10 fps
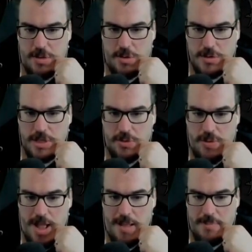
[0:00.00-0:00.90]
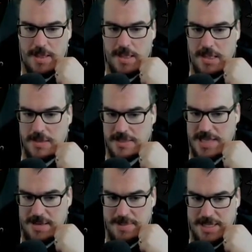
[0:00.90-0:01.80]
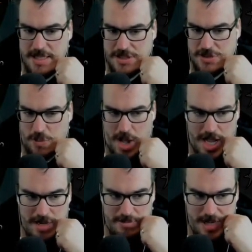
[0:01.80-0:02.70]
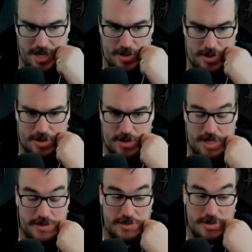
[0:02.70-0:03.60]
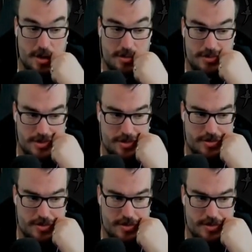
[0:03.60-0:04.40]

Holy crap. This enemy, this swine meat hooker is no joke.